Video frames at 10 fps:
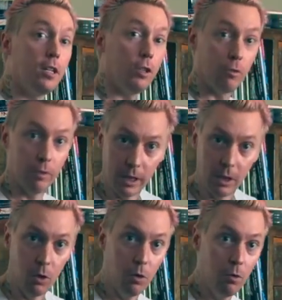They're really
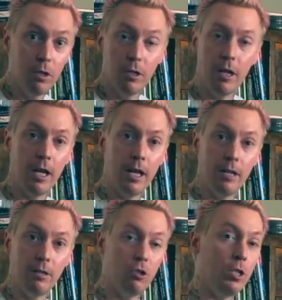cool,
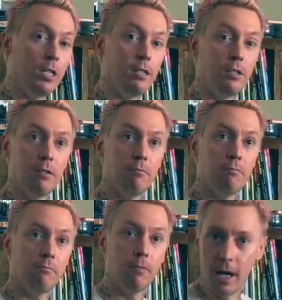and she's
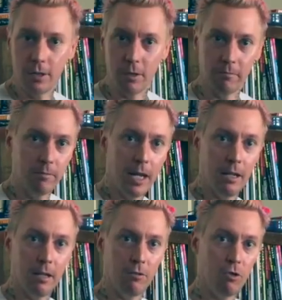awesome and
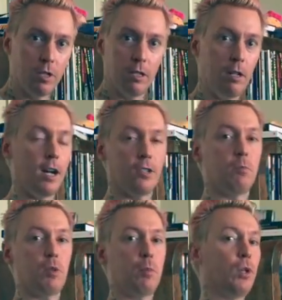a, uh, just an awesome
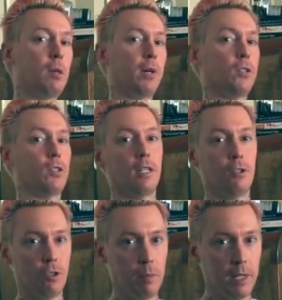spooky person that you
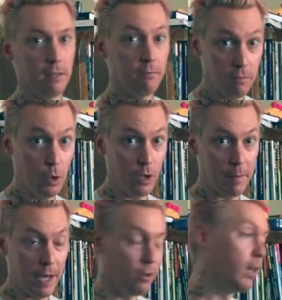should be knowing
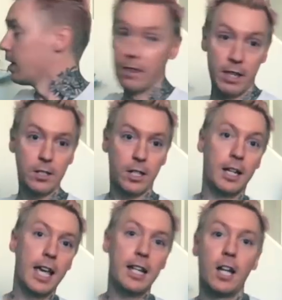about. This
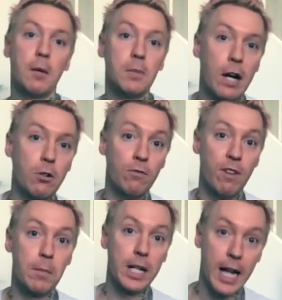again comes out
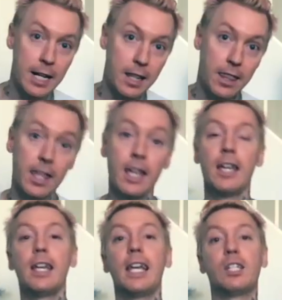November 9th
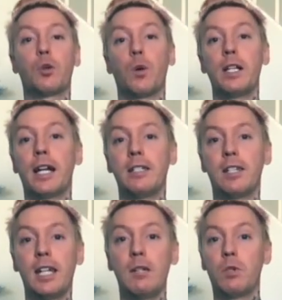in
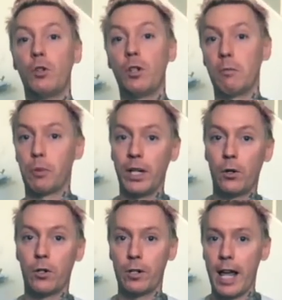2019, which you can
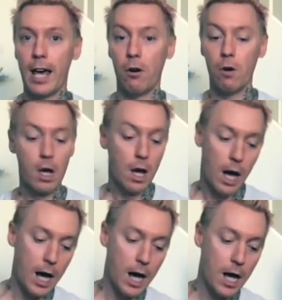pre-order now.
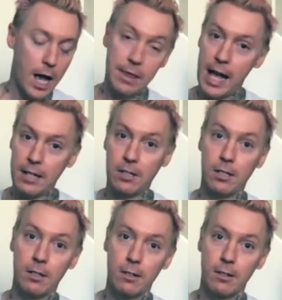Uh, and
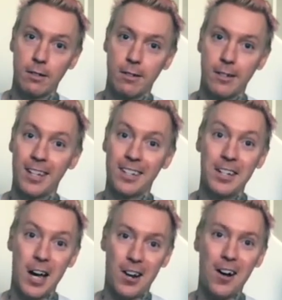that's
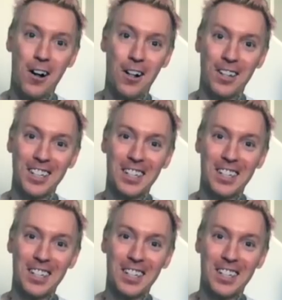not all.